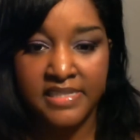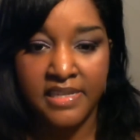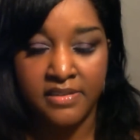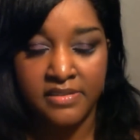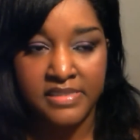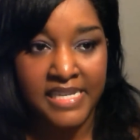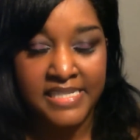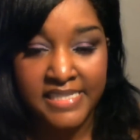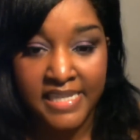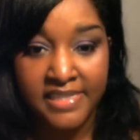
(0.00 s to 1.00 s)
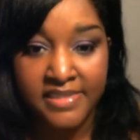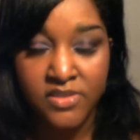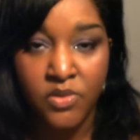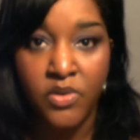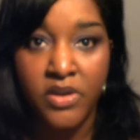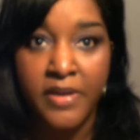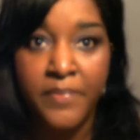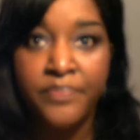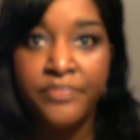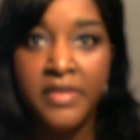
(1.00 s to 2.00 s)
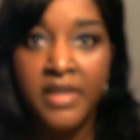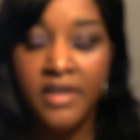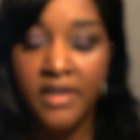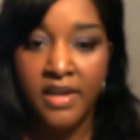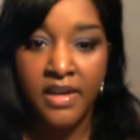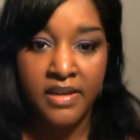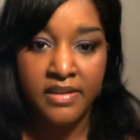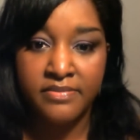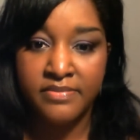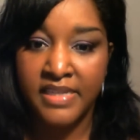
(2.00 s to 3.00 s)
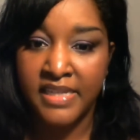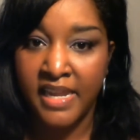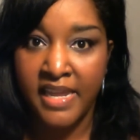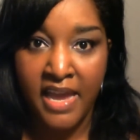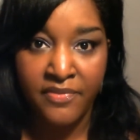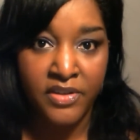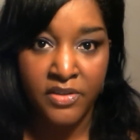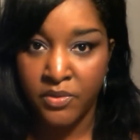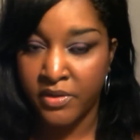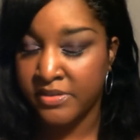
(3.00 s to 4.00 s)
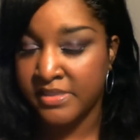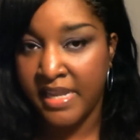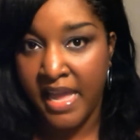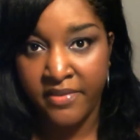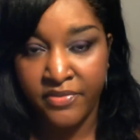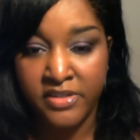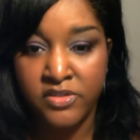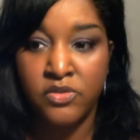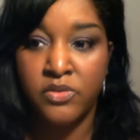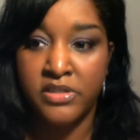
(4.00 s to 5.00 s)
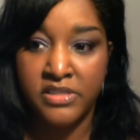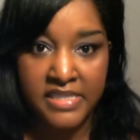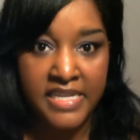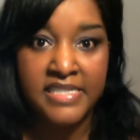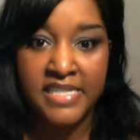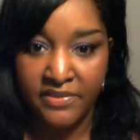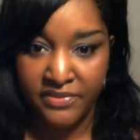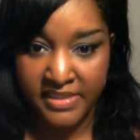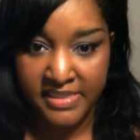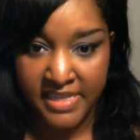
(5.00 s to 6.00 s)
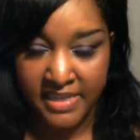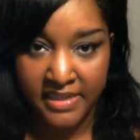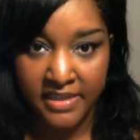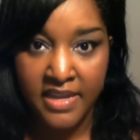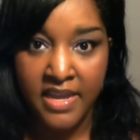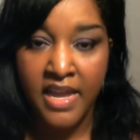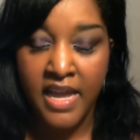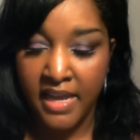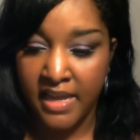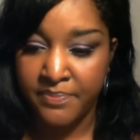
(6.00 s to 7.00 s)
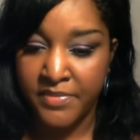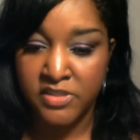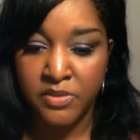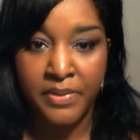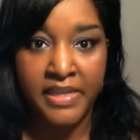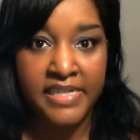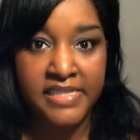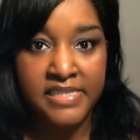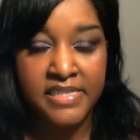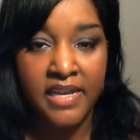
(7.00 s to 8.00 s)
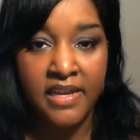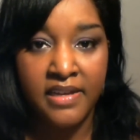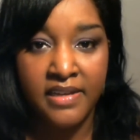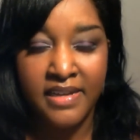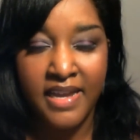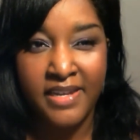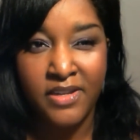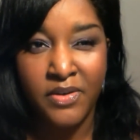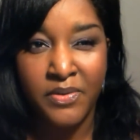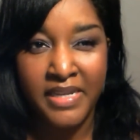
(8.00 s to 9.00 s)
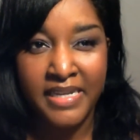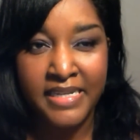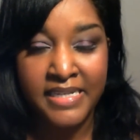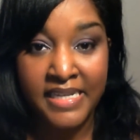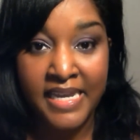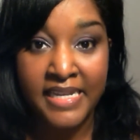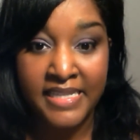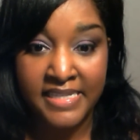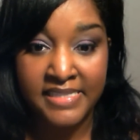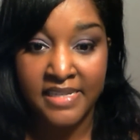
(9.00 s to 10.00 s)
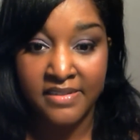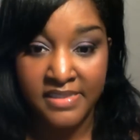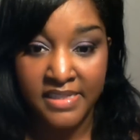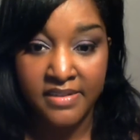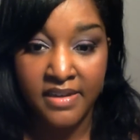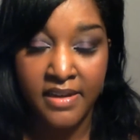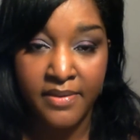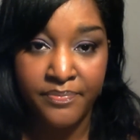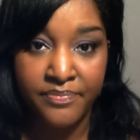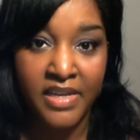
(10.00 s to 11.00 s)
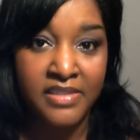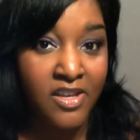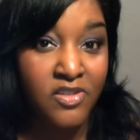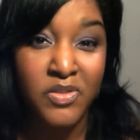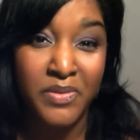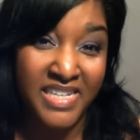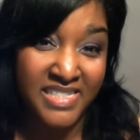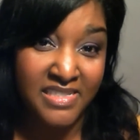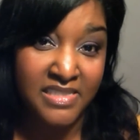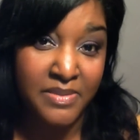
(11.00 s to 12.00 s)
Yeah, at any place that sells incense or any kind of African oils, any African stores, they definitely sell it. There's a place, I I know in Indiana that sells it.